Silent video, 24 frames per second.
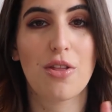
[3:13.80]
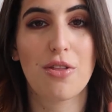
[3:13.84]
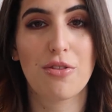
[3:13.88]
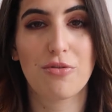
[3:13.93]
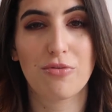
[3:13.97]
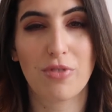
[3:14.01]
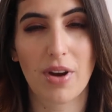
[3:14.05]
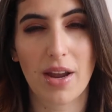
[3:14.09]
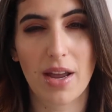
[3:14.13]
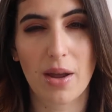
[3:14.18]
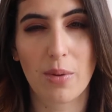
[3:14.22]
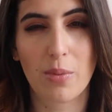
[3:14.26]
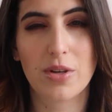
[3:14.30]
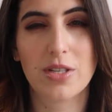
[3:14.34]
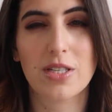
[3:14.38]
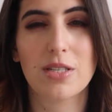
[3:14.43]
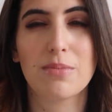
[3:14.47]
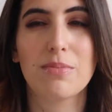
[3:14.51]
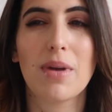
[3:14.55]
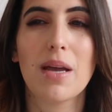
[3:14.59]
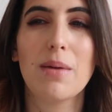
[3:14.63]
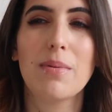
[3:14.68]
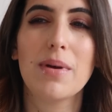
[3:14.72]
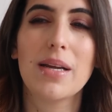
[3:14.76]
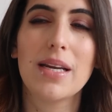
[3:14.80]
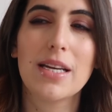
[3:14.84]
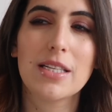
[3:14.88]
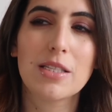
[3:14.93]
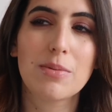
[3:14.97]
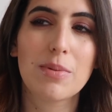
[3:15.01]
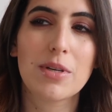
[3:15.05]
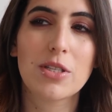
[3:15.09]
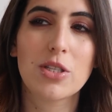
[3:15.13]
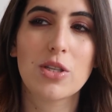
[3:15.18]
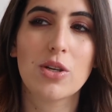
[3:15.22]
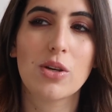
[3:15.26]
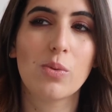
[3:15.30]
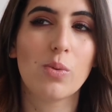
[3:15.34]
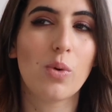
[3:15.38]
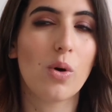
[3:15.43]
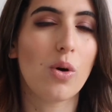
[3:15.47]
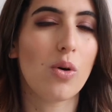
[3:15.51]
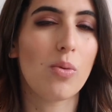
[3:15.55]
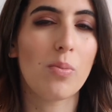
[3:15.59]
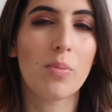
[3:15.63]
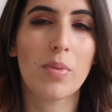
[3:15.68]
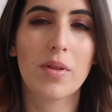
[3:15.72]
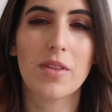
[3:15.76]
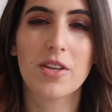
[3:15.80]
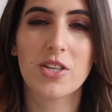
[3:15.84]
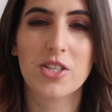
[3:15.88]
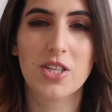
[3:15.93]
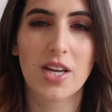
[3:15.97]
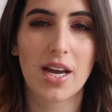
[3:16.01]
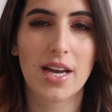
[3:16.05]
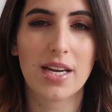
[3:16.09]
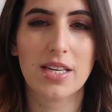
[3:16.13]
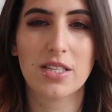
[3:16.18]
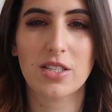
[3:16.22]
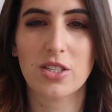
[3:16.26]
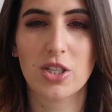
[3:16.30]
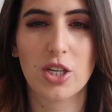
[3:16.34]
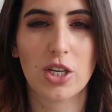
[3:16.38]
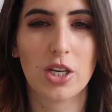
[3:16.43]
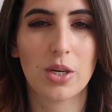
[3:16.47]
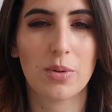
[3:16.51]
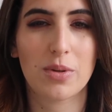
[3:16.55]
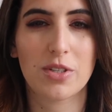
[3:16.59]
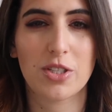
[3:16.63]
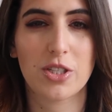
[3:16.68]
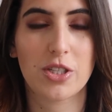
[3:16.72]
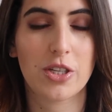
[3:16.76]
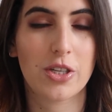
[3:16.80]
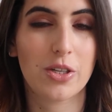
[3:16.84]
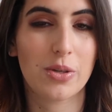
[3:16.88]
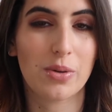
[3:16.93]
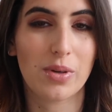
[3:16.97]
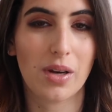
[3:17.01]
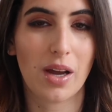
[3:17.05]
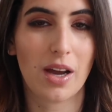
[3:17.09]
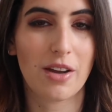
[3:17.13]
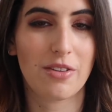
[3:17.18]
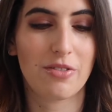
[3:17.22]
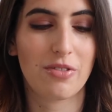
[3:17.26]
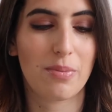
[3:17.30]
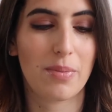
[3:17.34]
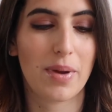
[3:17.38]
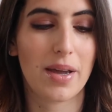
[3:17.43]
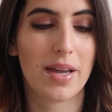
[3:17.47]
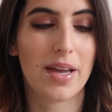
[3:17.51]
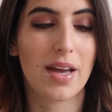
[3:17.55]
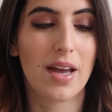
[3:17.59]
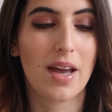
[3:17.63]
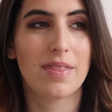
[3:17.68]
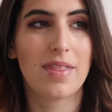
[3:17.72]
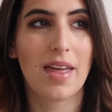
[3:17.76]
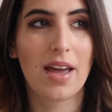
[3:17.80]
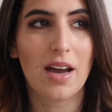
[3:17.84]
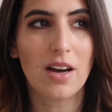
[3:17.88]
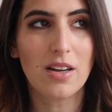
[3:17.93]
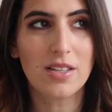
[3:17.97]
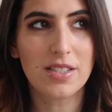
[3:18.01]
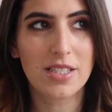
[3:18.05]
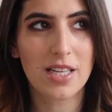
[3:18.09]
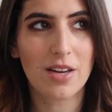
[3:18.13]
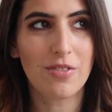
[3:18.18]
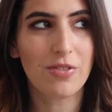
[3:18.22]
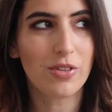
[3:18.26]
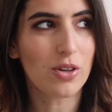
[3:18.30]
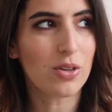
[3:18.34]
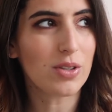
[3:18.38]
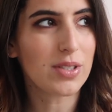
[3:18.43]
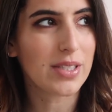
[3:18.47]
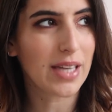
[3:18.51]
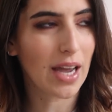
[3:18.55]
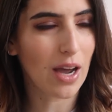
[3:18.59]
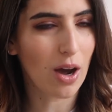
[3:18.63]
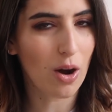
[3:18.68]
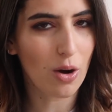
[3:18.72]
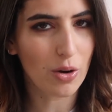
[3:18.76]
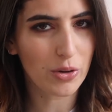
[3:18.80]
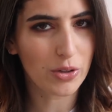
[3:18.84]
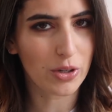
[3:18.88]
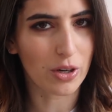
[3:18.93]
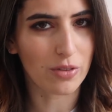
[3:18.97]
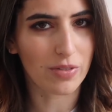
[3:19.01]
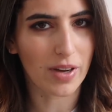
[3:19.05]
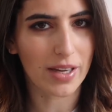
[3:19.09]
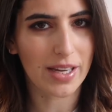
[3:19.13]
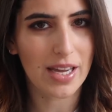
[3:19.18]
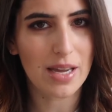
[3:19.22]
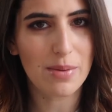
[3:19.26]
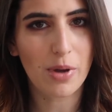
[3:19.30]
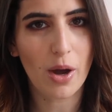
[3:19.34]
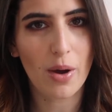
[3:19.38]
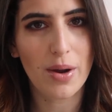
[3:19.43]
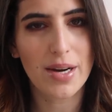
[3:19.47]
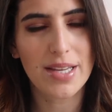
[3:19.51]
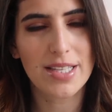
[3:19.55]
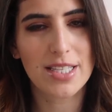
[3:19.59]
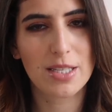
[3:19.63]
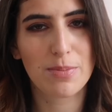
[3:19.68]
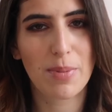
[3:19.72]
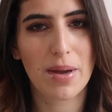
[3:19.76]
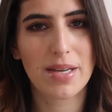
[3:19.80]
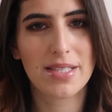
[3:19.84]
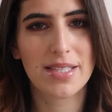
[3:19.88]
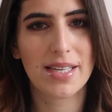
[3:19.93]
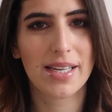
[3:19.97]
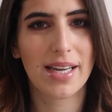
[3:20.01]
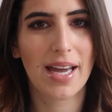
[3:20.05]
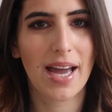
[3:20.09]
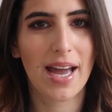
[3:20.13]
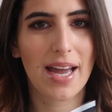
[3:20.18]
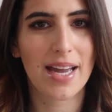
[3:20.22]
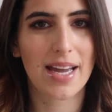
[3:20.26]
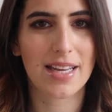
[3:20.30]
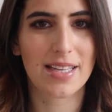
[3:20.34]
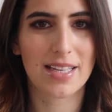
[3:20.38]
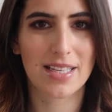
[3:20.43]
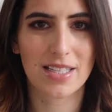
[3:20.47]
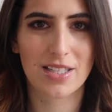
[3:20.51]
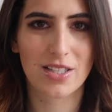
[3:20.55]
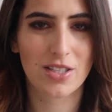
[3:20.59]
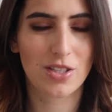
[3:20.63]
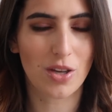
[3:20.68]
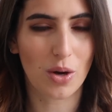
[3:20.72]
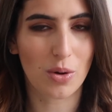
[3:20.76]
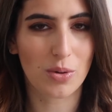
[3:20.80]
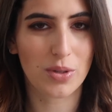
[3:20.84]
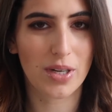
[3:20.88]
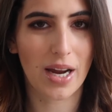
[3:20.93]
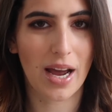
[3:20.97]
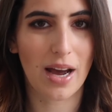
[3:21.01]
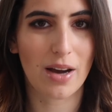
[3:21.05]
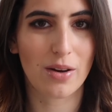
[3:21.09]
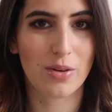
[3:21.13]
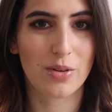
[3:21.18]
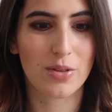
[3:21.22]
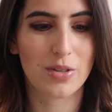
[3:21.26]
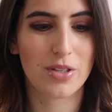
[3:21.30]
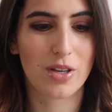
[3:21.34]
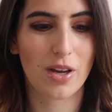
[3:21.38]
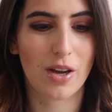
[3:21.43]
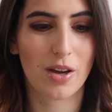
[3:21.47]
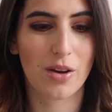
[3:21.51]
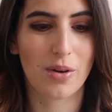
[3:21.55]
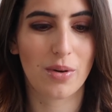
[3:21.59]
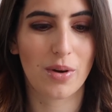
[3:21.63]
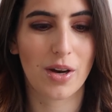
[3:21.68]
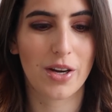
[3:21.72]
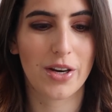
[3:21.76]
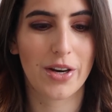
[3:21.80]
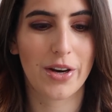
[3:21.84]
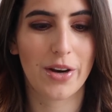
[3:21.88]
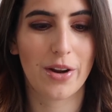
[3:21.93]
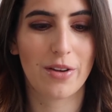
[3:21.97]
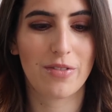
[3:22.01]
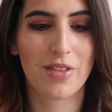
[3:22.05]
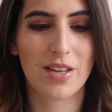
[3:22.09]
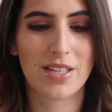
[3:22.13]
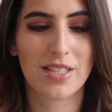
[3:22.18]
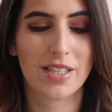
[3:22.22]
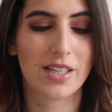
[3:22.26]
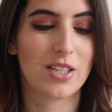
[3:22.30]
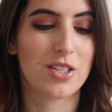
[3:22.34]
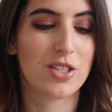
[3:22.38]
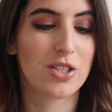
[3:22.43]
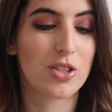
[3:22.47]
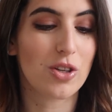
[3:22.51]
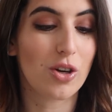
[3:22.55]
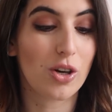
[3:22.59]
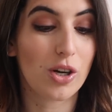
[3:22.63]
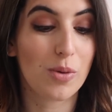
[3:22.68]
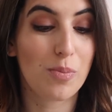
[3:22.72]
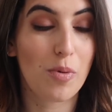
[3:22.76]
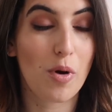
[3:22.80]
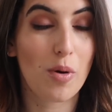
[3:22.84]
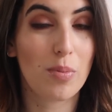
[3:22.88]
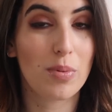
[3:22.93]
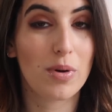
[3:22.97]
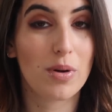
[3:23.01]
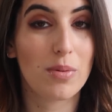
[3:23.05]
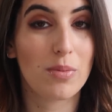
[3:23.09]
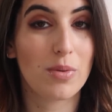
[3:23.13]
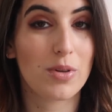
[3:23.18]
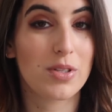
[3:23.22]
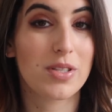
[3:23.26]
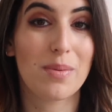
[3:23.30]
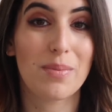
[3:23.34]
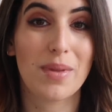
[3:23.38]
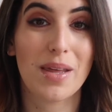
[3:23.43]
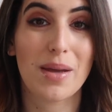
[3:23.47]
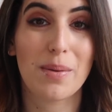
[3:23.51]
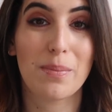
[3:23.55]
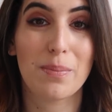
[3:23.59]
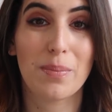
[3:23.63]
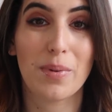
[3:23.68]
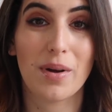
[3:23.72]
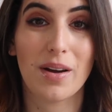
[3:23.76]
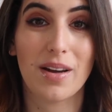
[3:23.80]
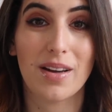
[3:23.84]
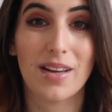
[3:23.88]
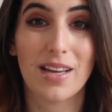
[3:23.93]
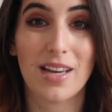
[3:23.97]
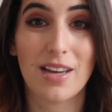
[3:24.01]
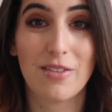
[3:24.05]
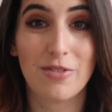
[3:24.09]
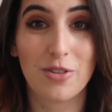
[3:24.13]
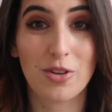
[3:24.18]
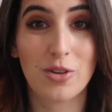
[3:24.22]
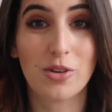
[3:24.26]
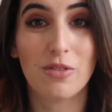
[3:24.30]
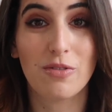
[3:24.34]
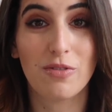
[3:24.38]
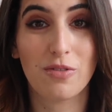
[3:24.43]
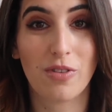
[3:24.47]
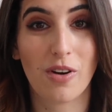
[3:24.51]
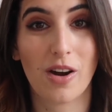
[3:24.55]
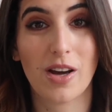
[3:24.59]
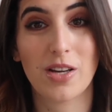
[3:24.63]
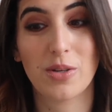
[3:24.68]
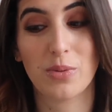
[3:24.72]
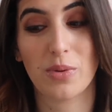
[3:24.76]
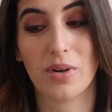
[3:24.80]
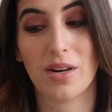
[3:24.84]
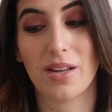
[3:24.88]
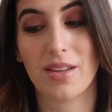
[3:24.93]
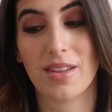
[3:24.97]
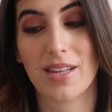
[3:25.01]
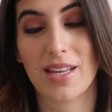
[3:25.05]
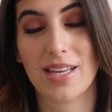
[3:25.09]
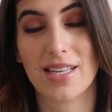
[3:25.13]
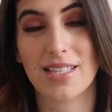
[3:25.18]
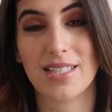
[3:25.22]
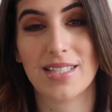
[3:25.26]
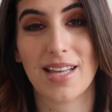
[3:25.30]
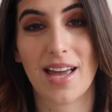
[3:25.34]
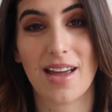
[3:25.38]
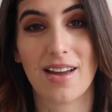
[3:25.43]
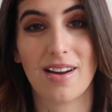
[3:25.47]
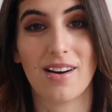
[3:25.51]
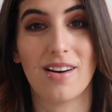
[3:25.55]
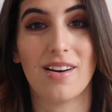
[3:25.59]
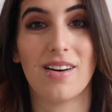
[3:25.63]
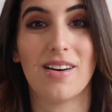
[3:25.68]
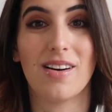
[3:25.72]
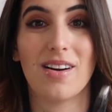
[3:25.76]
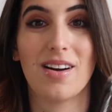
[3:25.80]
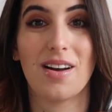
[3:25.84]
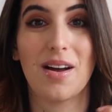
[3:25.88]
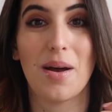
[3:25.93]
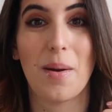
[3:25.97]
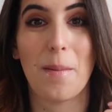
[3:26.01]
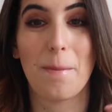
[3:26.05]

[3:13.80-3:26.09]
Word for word: three, which is maybe a little bit too warm, but the shade two is too light for me. They are difficult to get hold of. I keep going into Space N K and it's sold out, so I don't know if there's like a stock problem or something, but if you can find one of these, they are